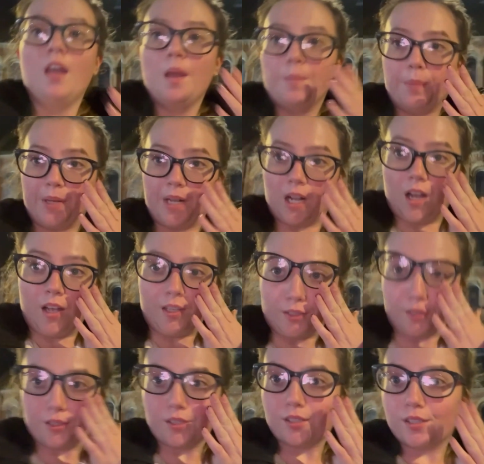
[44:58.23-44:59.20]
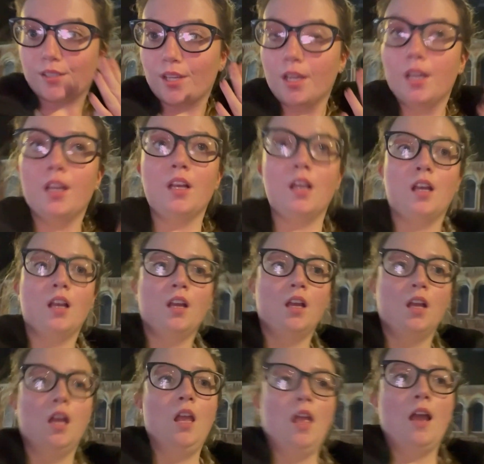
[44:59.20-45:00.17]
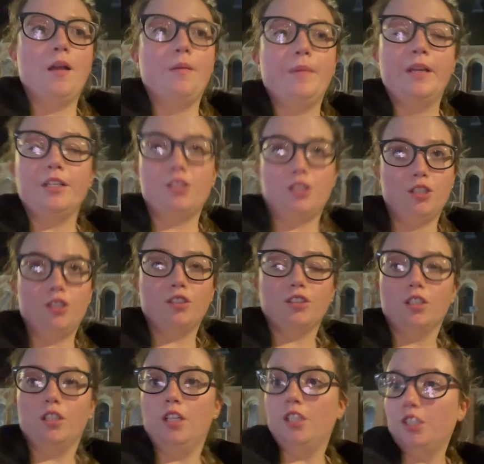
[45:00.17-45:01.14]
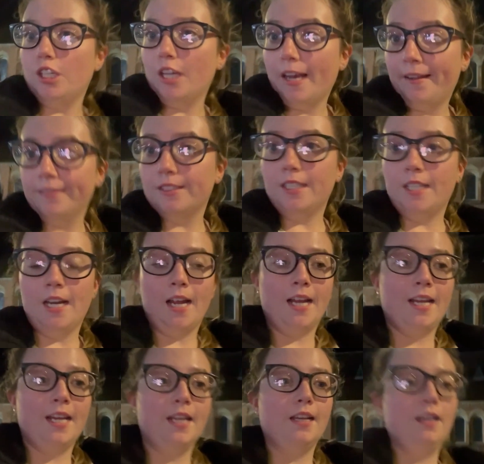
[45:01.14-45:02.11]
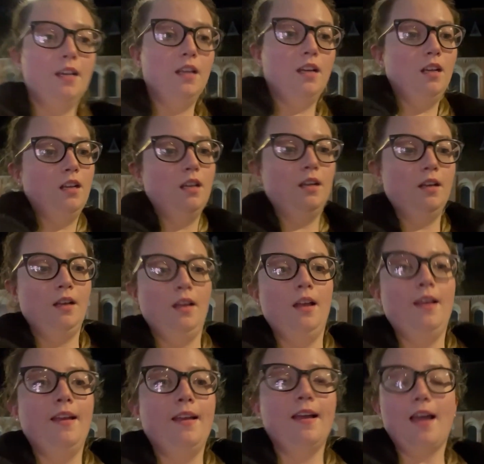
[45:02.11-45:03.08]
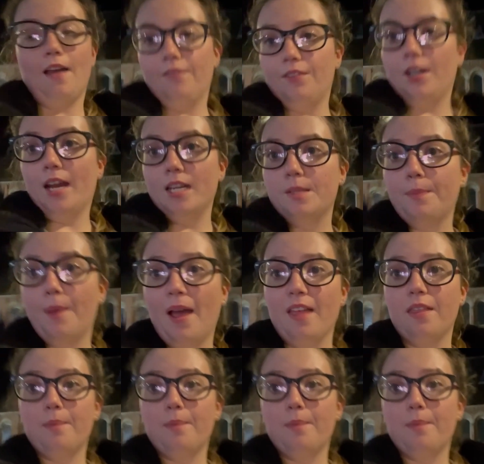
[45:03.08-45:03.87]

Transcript: because I'm literally just gonna chill out tonight, have a nice bath,